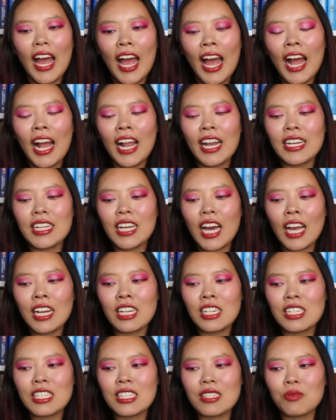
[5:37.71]
and
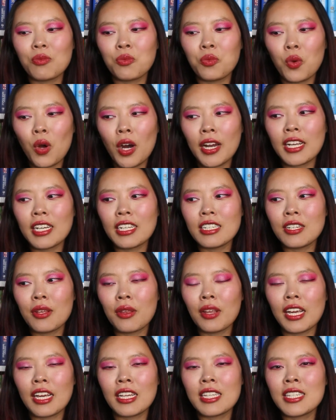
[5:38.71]
I just wanted
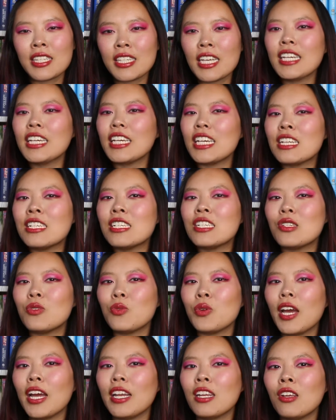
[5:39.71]
to like sink
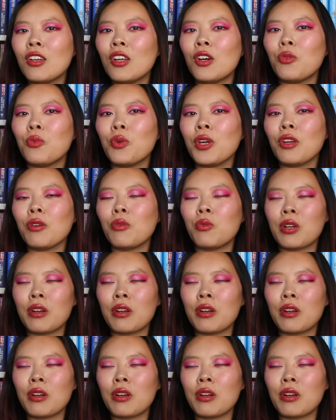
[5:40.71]
into it you know where you,